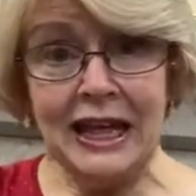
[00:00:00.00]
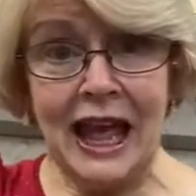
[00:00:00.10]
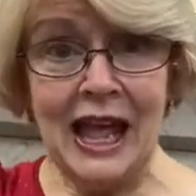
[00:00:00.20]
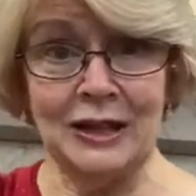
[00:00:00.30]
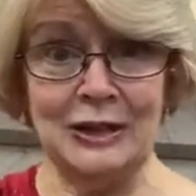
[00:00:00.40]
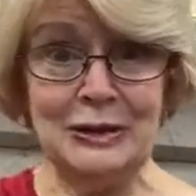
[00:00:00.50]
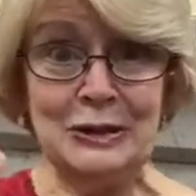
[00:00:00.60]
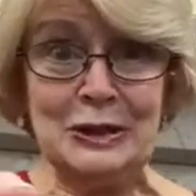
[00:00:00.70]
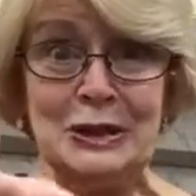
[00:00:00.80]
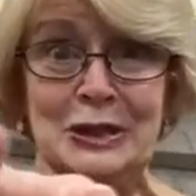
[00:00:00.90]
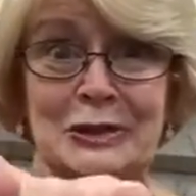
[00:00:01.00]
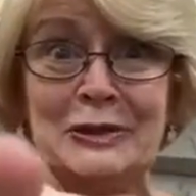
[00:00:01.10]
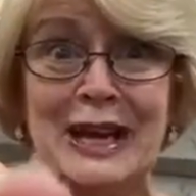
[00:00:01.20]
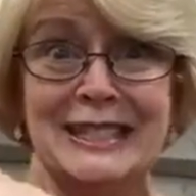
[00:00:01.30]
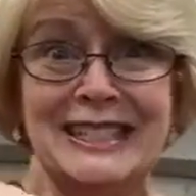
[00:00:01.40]
Can you
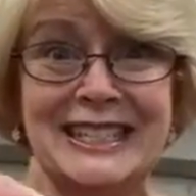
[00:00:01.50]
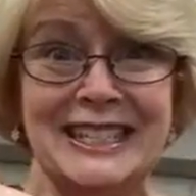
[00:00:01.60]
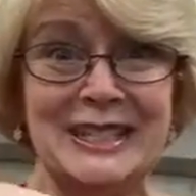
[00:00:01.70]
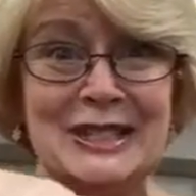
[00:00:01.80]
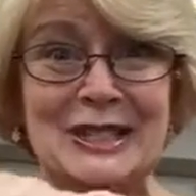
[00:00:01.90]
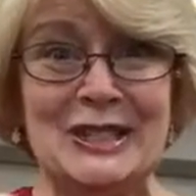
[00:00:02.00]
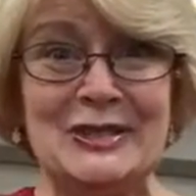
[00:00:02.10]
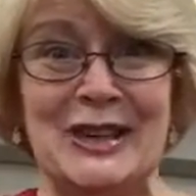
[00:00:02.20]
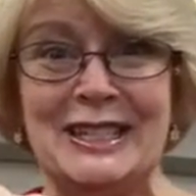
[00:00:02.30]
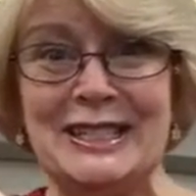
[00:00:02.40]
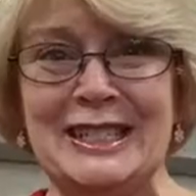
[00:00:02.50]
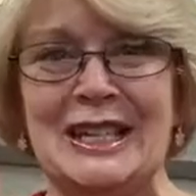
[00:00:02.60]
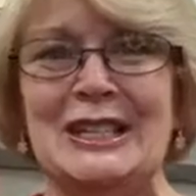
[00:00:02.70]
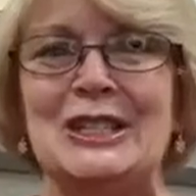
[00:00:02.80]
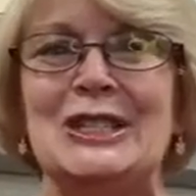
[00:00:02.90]
stretch, stretch,
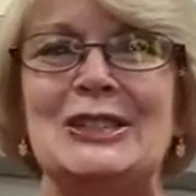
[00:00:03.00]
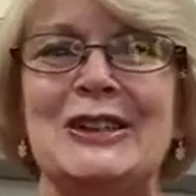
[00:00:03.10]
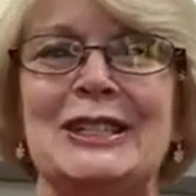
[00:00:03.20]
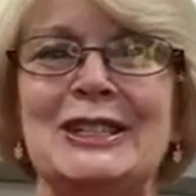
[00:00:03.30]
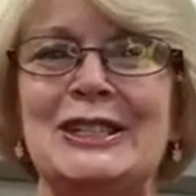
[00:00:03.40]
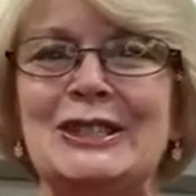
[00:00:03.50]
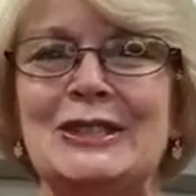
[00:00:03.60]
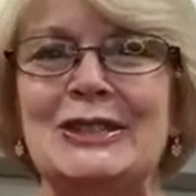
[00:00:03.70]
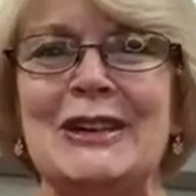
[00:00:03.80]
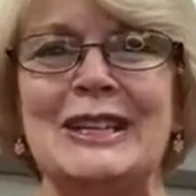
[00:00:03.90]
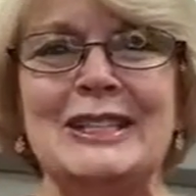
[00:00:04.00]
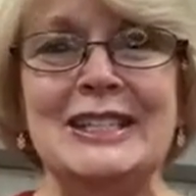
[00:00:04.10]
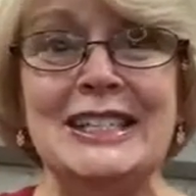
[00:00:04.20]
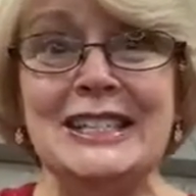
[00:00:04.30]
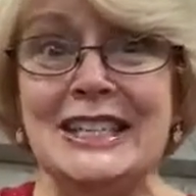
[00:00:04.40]
Stretch your
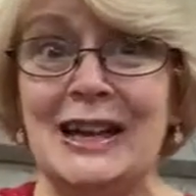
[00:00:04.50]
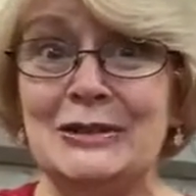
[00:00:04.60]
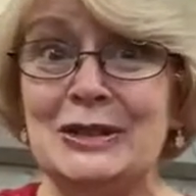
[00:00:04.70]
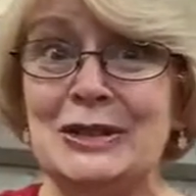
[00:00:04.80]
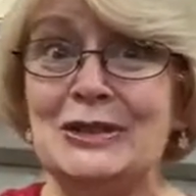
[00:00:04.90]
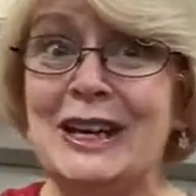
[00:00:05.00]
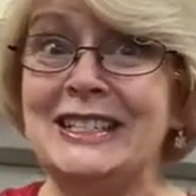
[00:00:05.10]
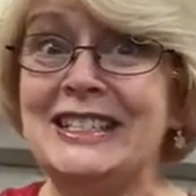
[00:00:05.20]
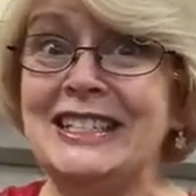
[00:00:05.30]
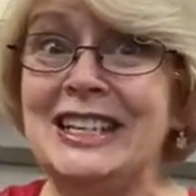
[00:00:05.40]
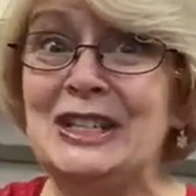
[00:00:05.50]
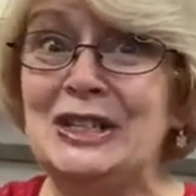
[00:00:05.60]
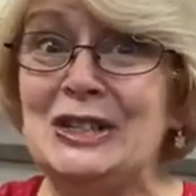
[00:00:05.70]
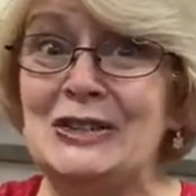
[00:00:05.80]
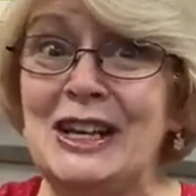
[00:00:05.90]
stretchies out, stretch,
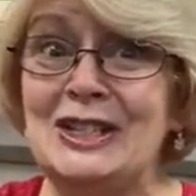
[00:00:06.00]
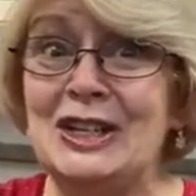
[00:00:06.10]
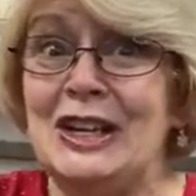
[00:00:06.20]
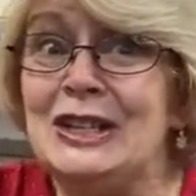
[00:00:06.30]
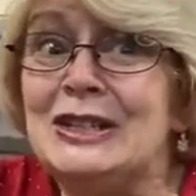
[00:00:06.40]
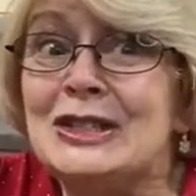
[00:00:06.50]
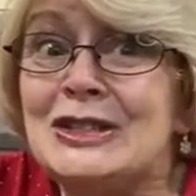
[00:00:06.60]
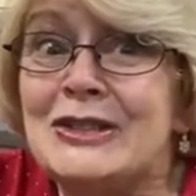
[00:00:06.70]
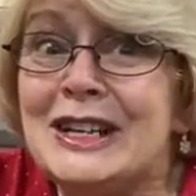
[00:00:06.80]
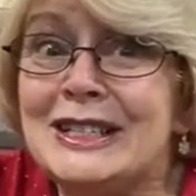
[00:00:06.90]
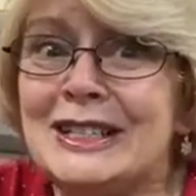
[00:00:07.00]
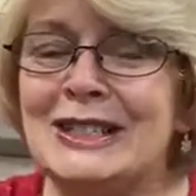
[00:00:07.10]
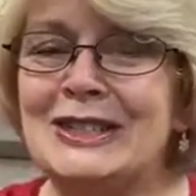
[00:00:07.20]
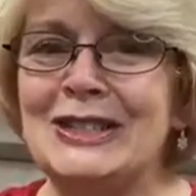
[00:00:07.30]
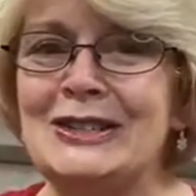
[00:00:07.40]
stretch,
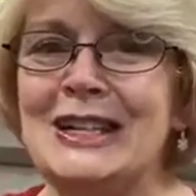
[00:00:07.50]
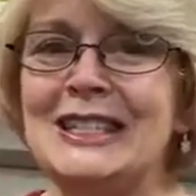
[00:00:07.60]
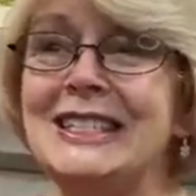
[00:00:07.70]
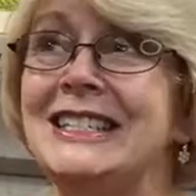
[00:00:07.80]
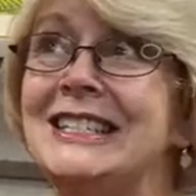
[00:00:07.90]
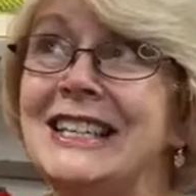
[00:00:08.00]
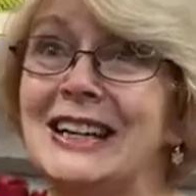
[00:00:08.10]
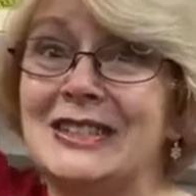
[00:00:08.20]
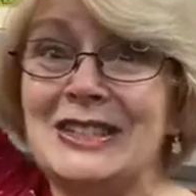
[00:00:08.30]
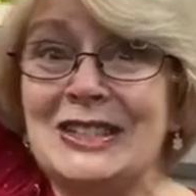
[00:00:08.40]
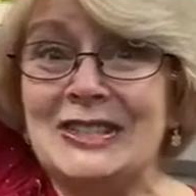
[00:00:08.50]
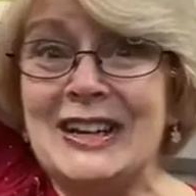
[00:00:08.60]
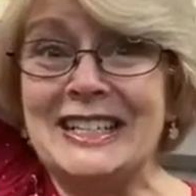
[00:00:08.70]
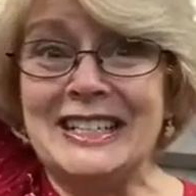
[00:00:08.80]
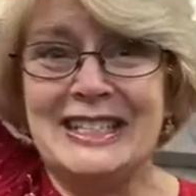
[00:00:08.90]
stretch your stretchies out,
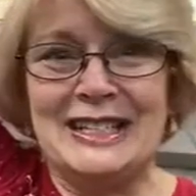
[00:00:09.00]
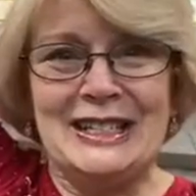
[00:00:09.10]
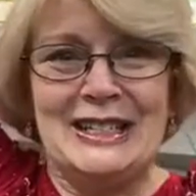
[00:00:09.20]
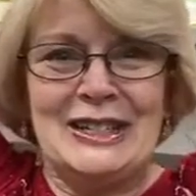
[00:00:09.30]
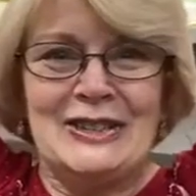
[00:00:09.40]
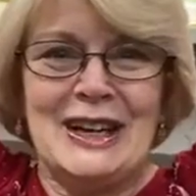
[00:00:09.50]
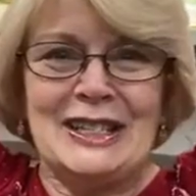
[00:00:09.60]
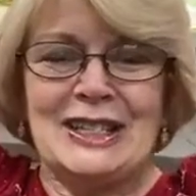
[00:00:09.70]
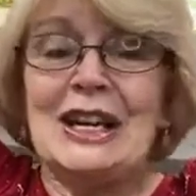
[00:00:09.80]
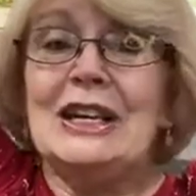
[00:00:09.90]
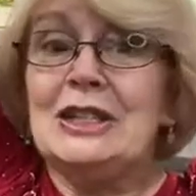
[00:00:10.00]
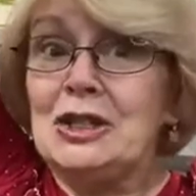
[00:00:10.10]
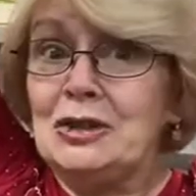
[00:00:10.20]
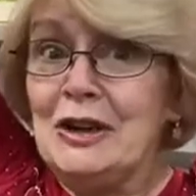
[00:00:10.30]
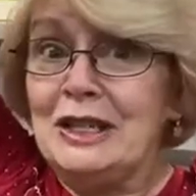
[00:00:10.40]
stretch, stretch,
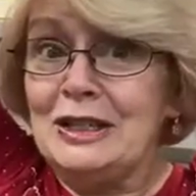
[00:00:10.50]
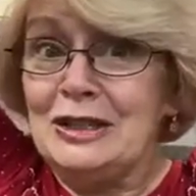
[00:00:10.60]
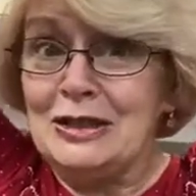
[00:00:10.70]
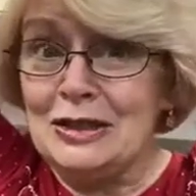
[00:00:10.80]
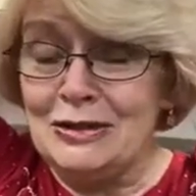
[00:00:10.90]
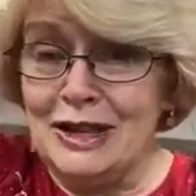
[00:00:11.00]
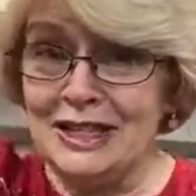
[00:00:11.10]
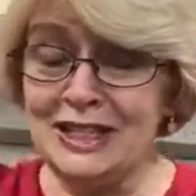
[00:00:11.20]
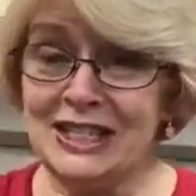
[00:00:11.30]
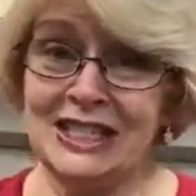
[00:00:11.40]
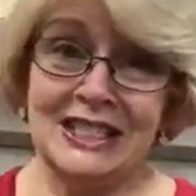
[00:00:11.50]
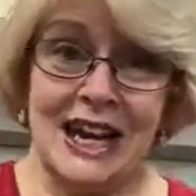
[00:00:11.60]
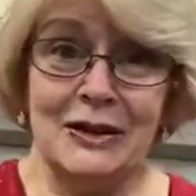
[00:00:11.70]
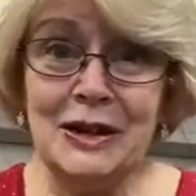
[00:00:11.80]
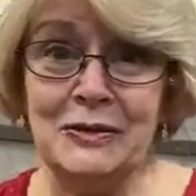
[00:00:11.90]
stretch your stretchies
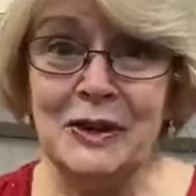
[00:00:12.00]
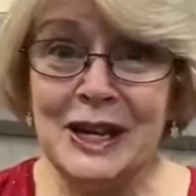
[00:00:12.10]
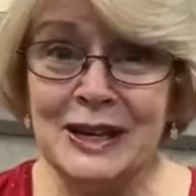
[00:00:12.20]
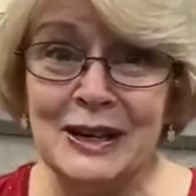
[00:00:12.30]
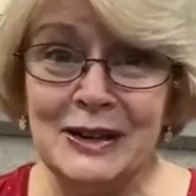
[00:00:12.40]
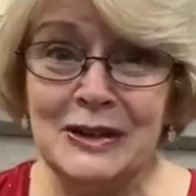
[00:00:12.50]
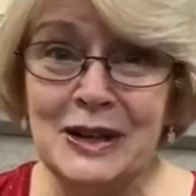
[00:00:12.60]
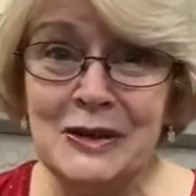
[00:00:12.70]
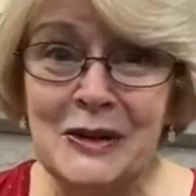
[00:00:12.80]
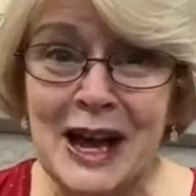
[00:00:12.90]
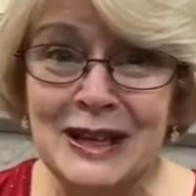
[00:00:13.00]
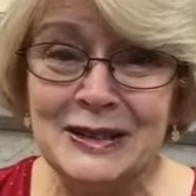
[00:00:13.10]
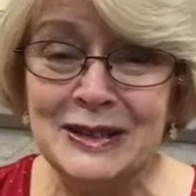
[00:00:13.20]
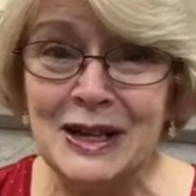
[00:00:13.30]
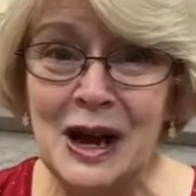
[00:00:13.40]
out and wiggle your
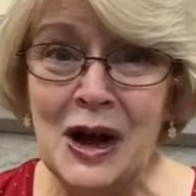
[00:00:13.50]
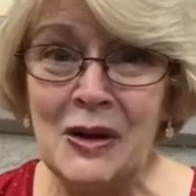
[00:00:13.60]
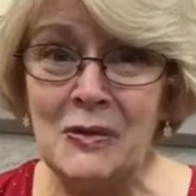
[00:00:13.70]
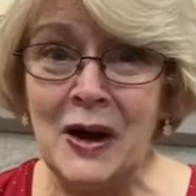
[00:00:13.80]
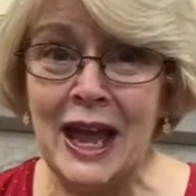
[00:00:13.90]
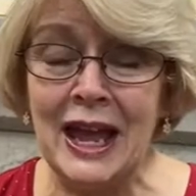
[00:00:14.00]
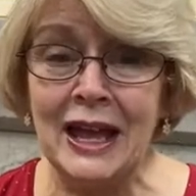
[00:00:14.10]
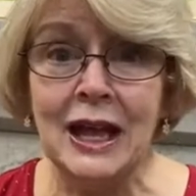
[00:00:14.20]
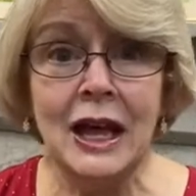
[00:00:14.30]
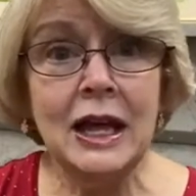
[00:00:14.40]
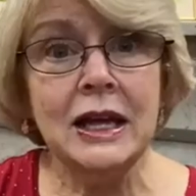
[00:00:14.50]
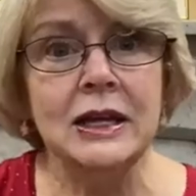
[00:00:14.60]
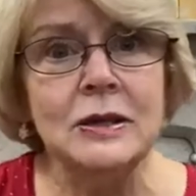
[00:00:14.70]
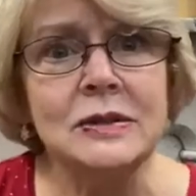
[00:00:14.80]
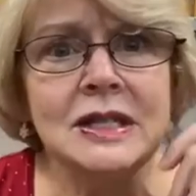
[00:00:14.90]
waggles away.
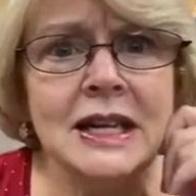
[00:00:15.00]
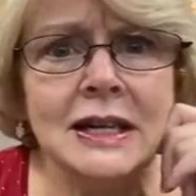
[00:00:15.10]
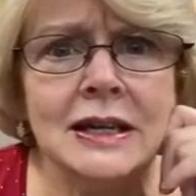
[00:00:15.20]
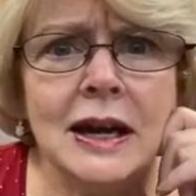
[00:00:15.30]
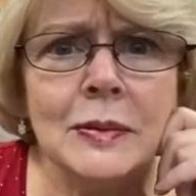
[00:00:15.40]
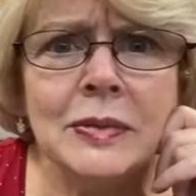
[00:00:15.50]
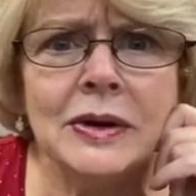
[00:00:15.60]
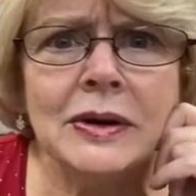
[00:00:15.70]
Can you stand up?